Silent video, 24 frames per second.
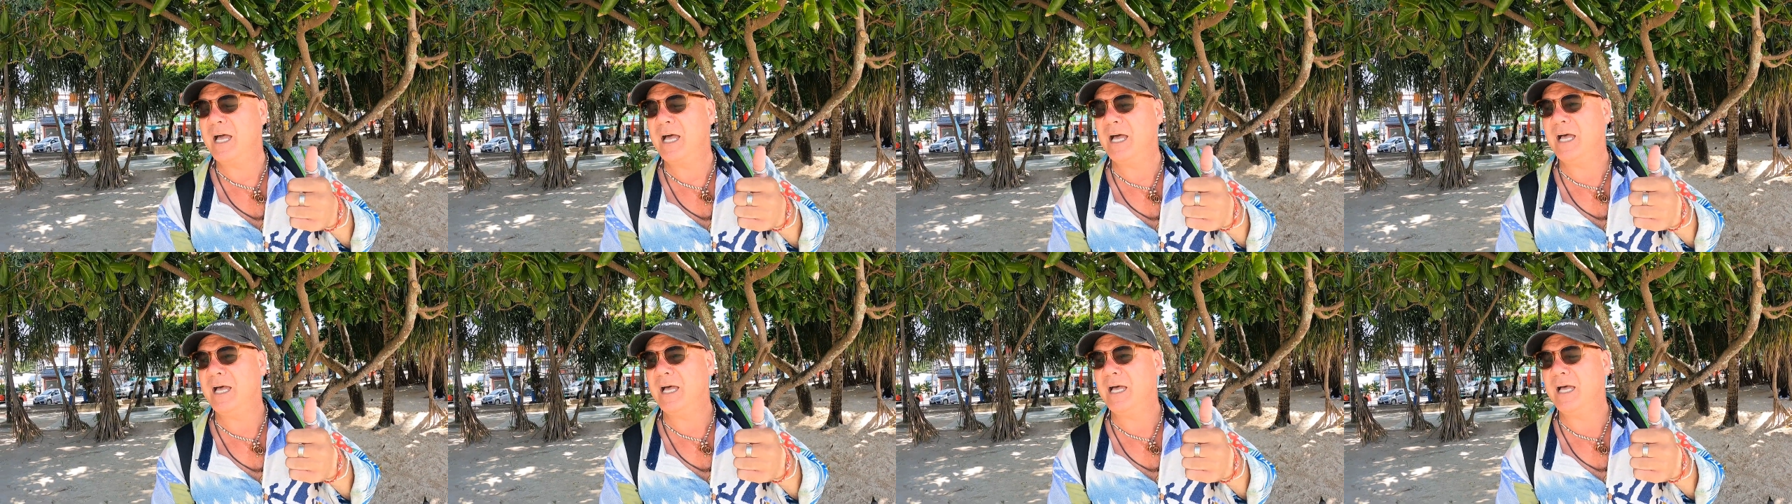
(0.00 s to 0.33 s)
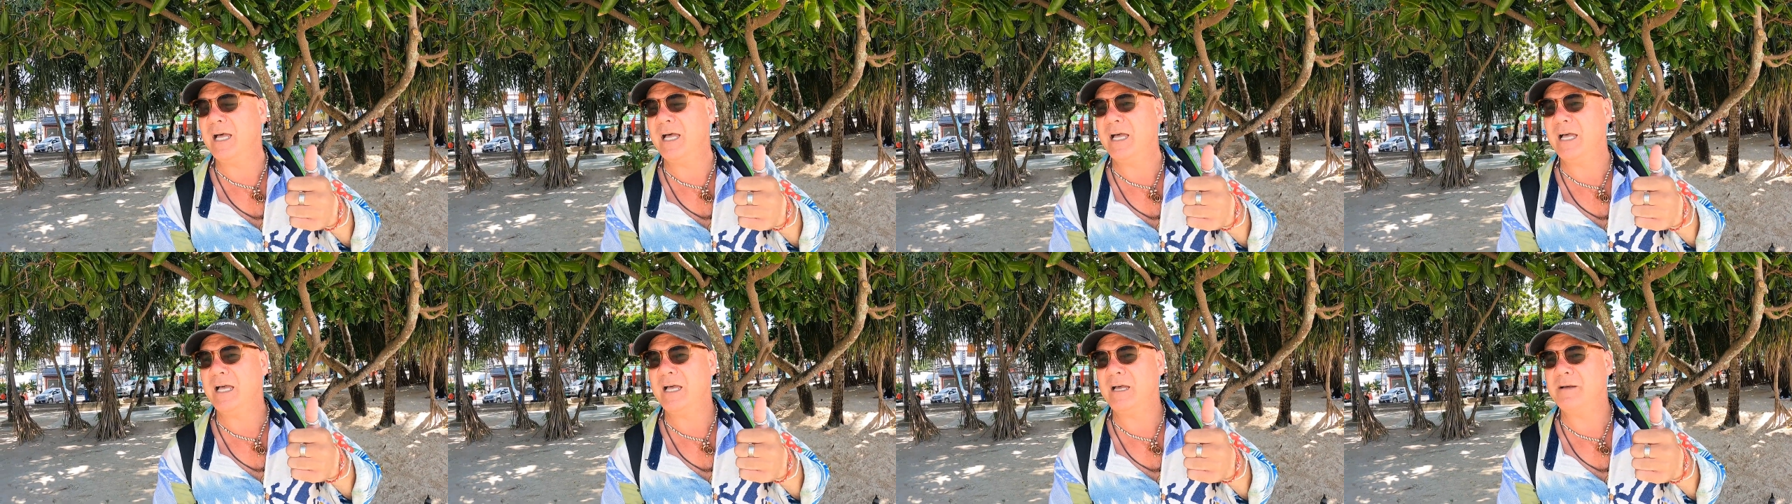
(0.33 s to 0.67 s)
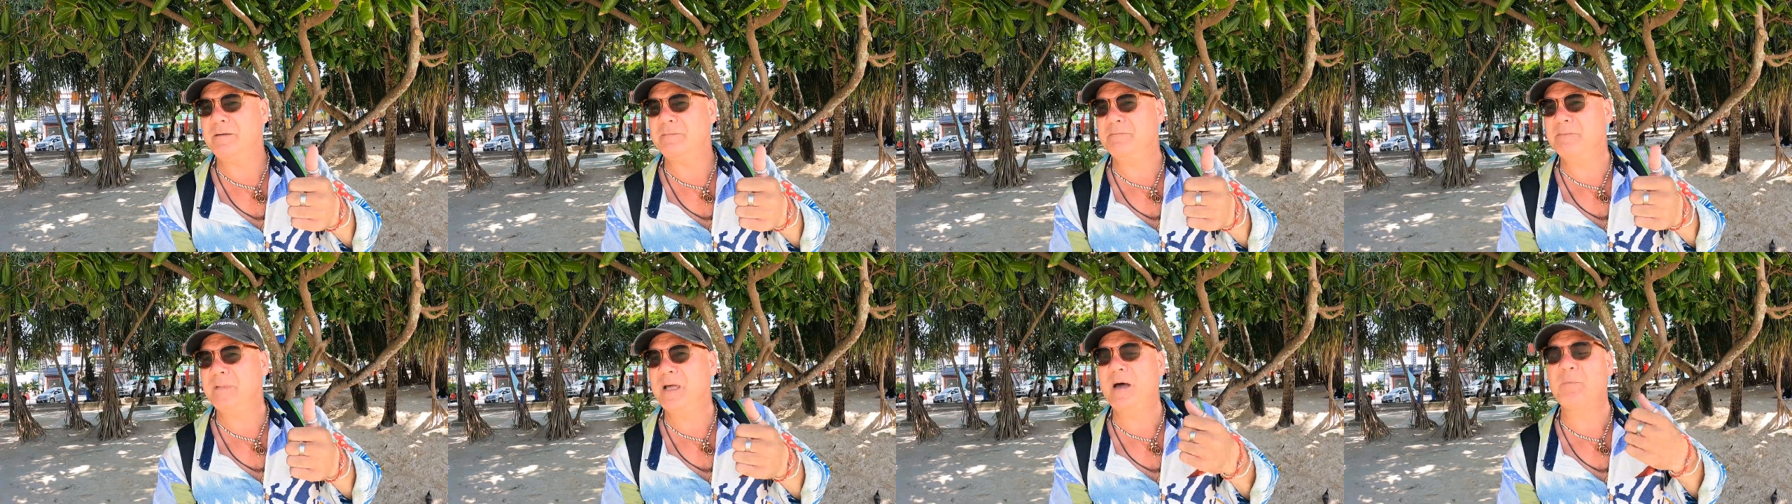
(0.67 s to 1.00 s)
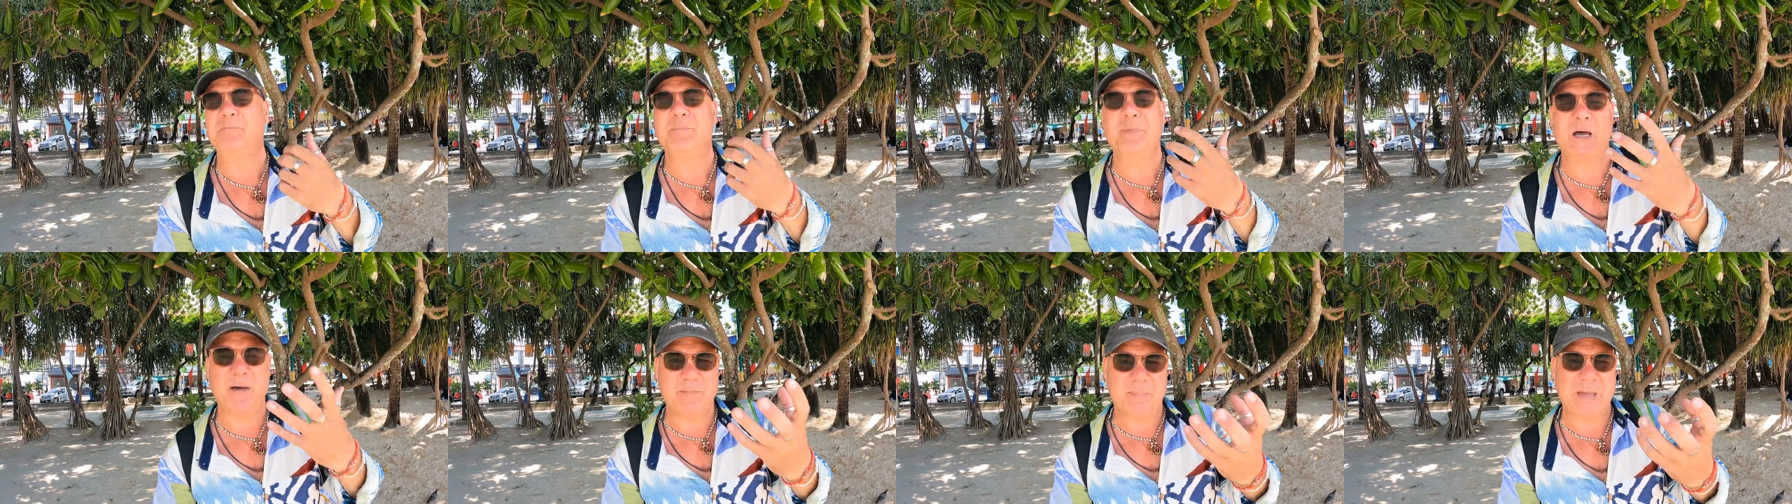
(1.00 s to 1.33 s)

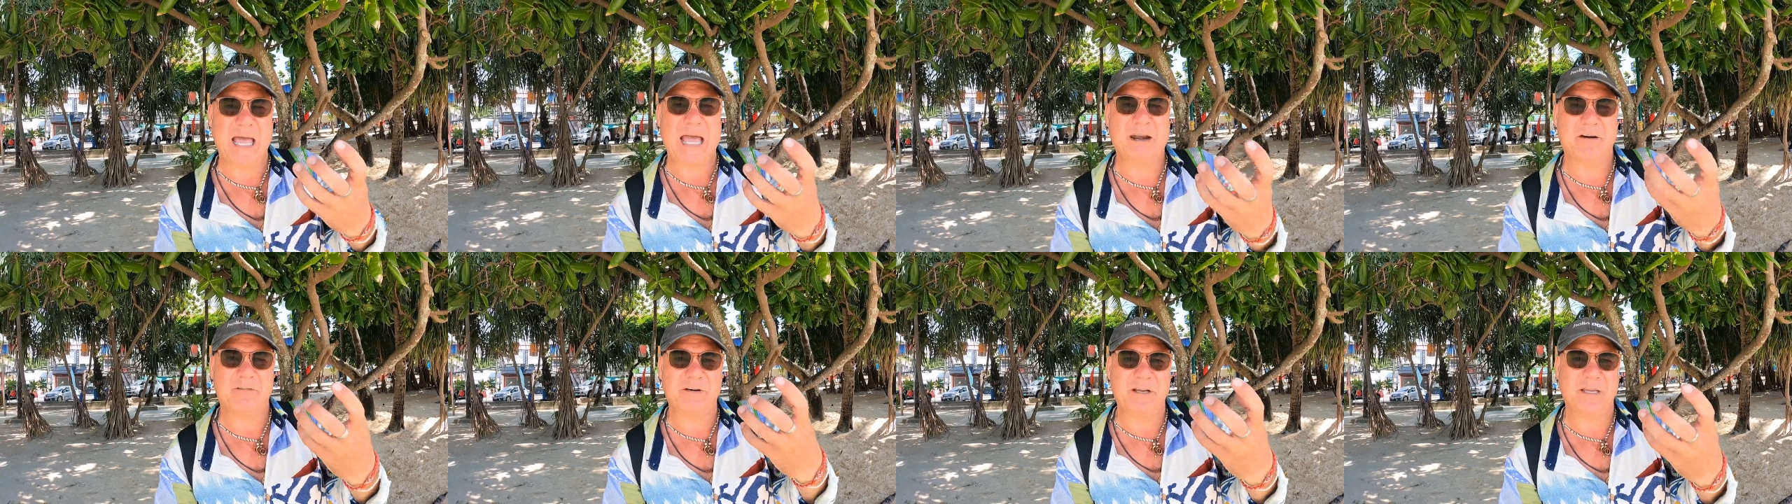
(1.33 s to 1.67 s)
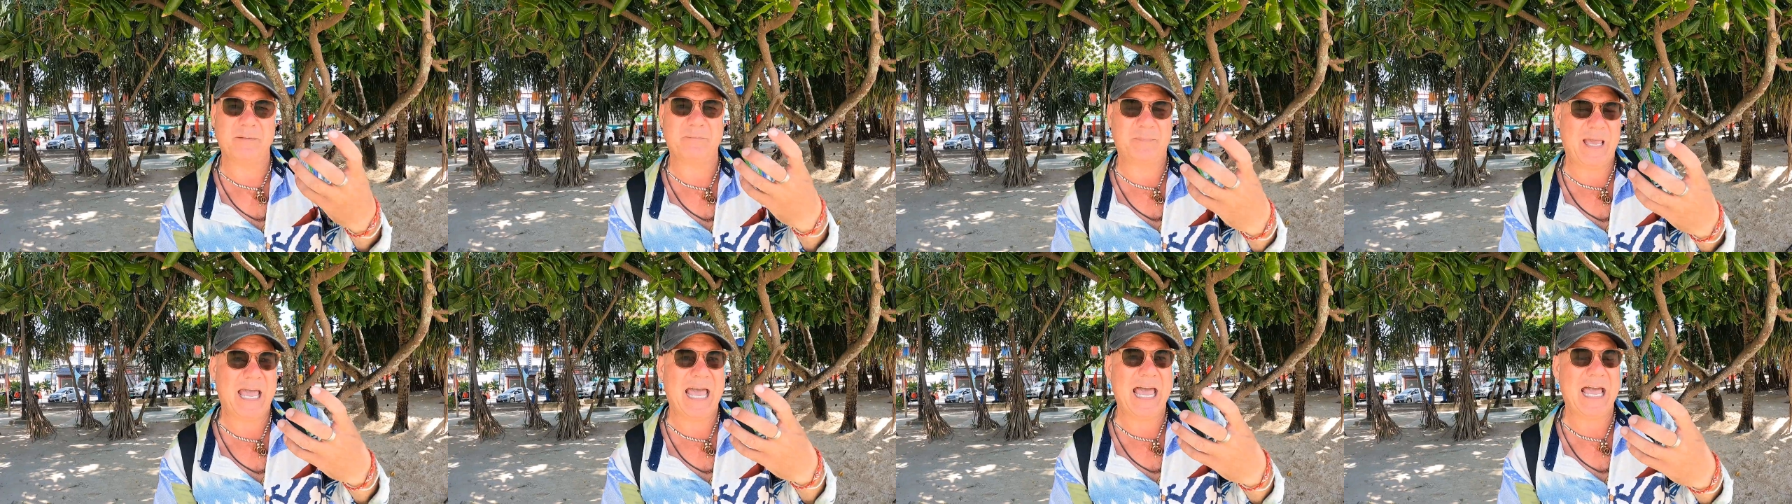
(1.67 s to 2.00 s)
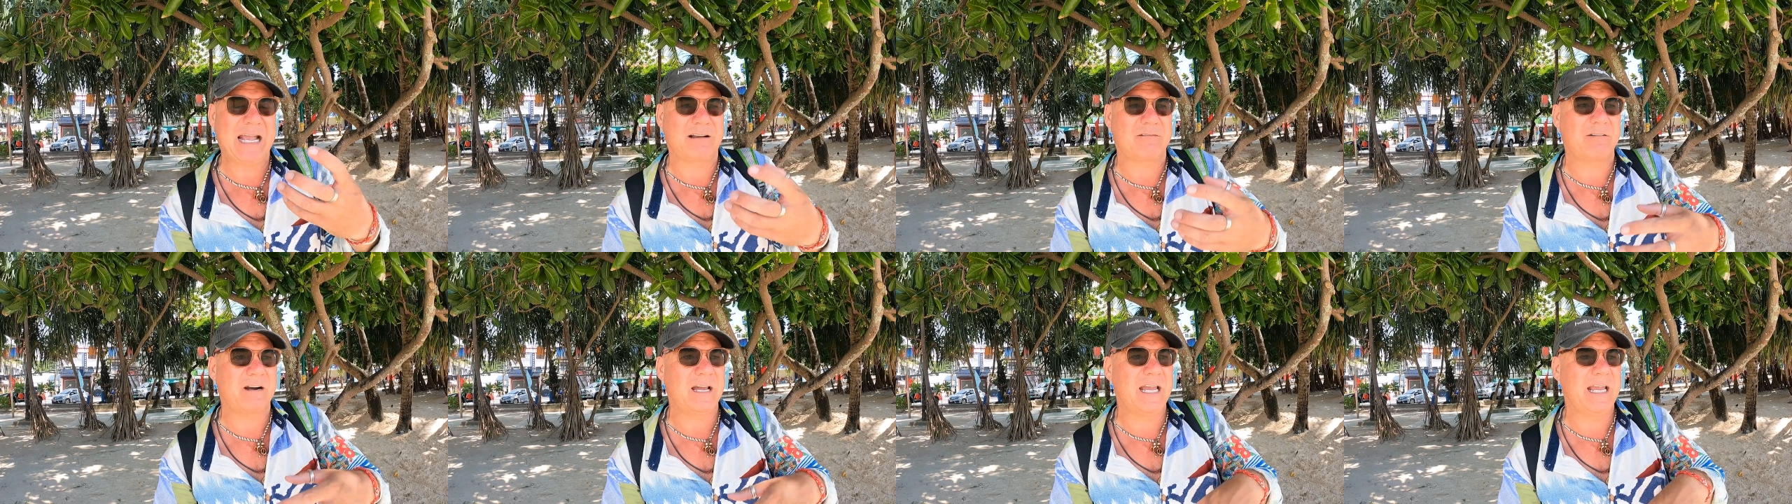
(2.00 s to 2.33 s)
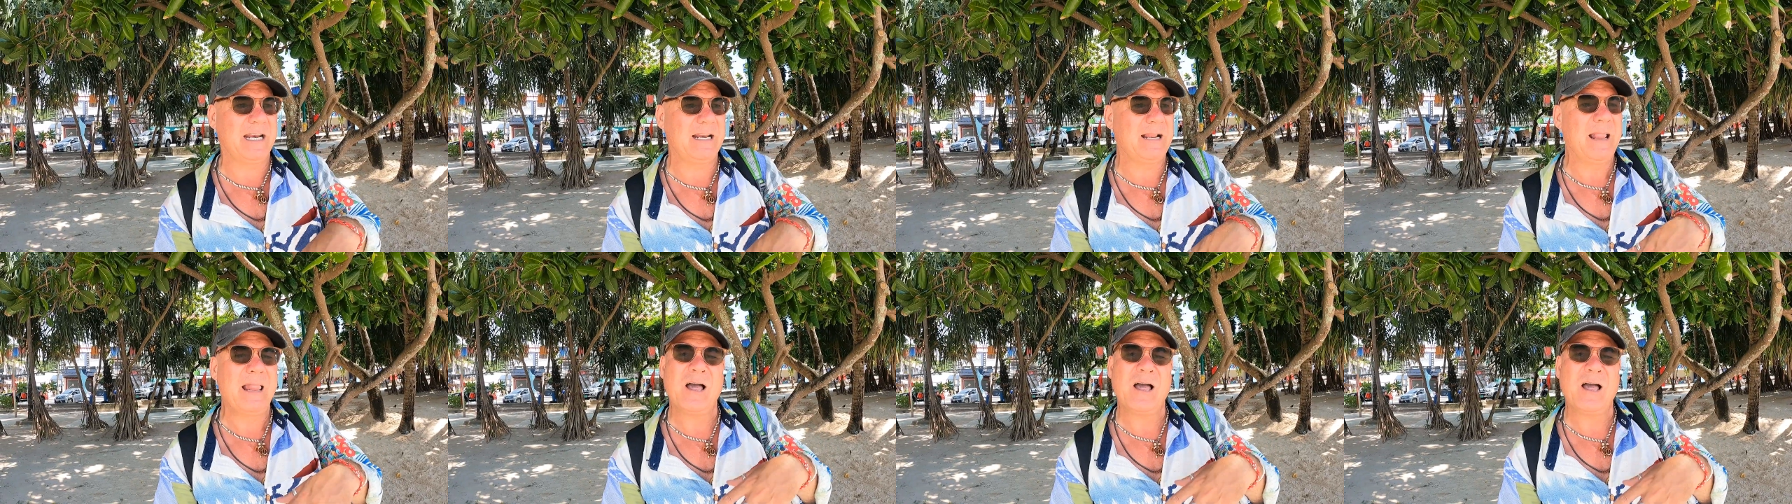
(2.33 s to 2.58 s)
a battery pack, right?